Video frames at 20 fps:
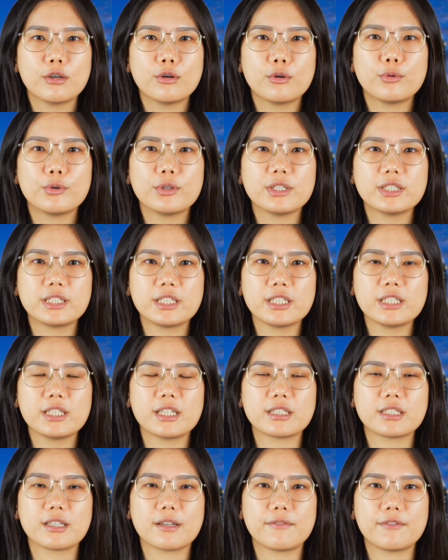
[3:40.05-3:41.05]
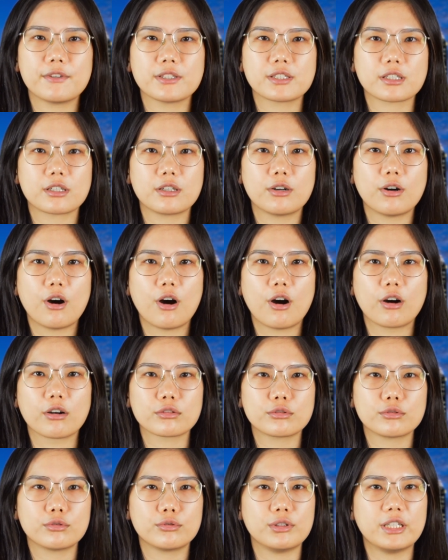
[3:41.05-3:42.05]
who is seen as a fiscal hawk
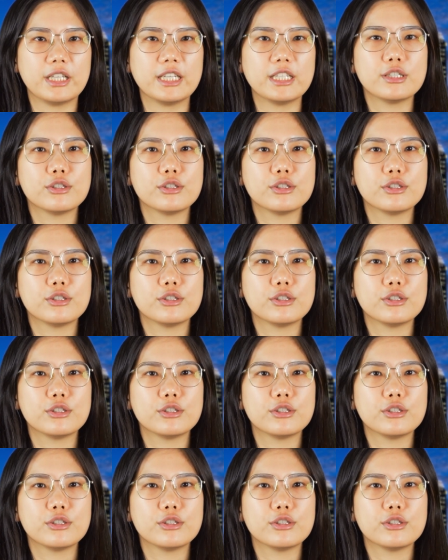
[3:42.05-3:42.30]
to lead